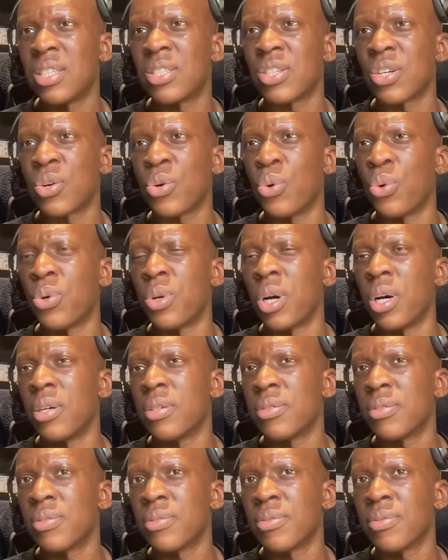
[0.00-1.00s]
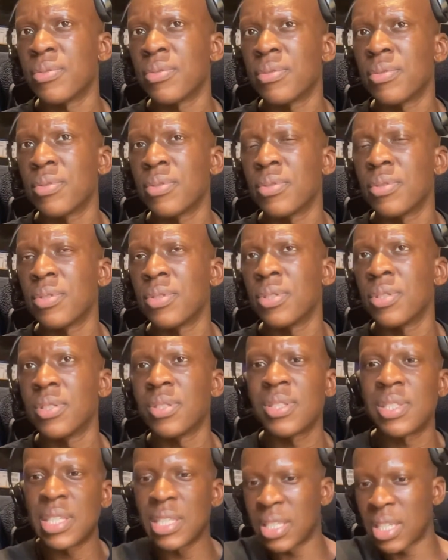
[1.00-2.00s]
it's a corner
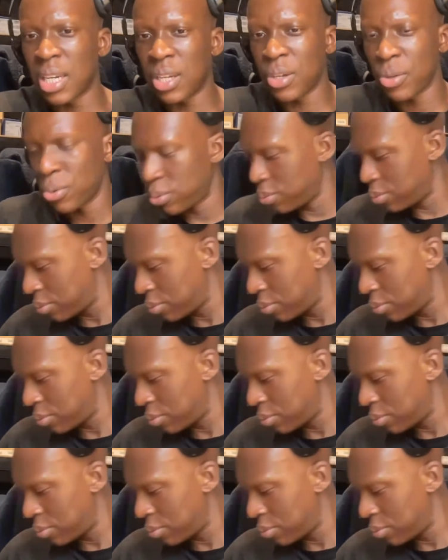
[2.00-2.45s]
to Senegal.